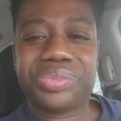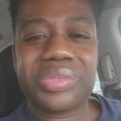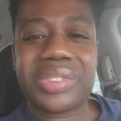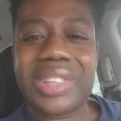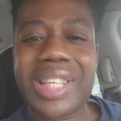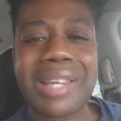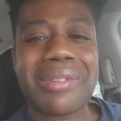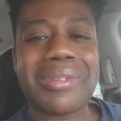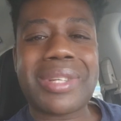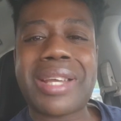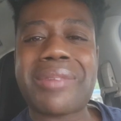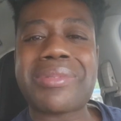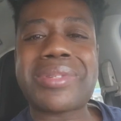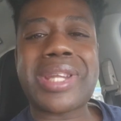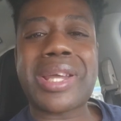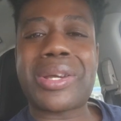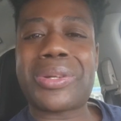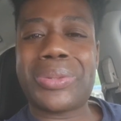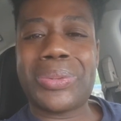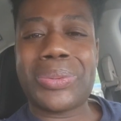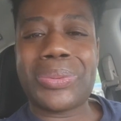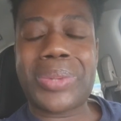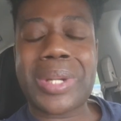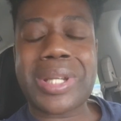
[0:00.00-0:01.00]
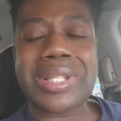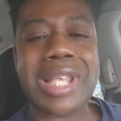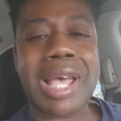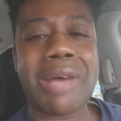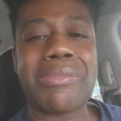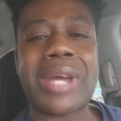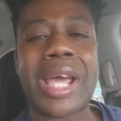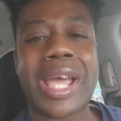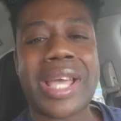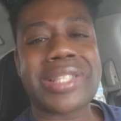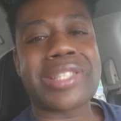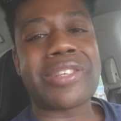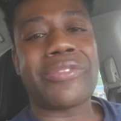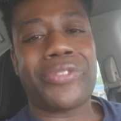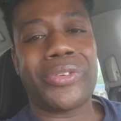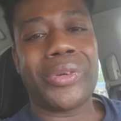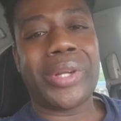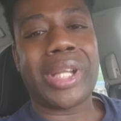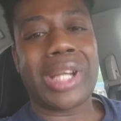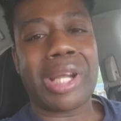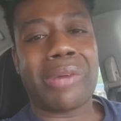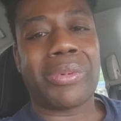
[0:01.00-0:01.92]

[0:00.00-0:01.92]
that was not cool. Because as a friend,